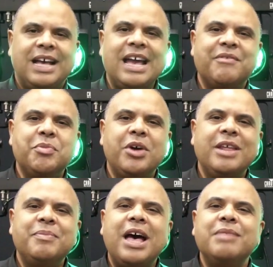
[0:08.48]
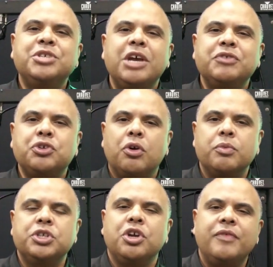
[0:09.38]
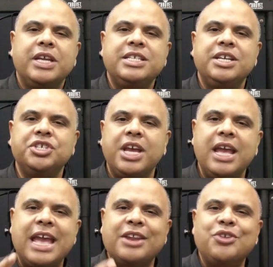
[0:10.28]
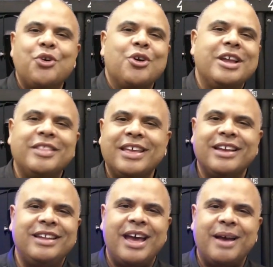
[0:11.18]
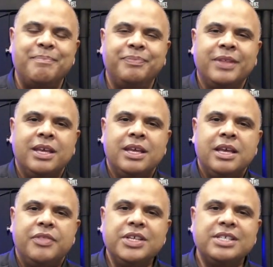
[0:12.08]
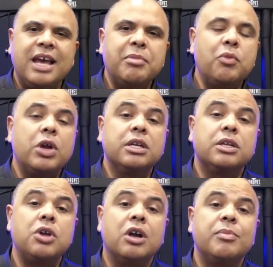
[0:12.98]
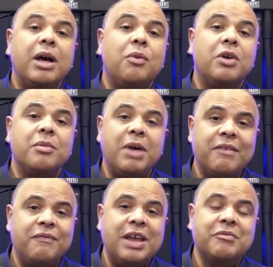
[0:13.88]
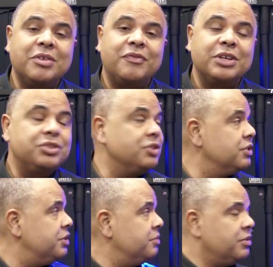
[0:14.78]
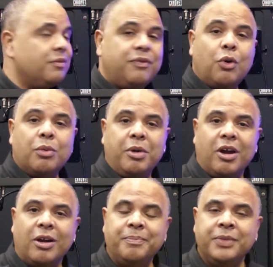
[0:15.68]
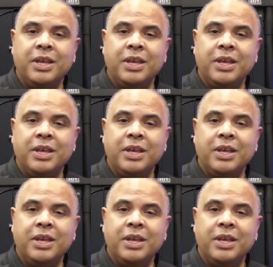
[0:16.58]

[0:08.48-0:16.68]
Hi everybody, I'm Geoff Short with Chauvet DJ and you're in the Gig Lab. This time I wanted to talk about one of my favorite fixtures, the 4BAR.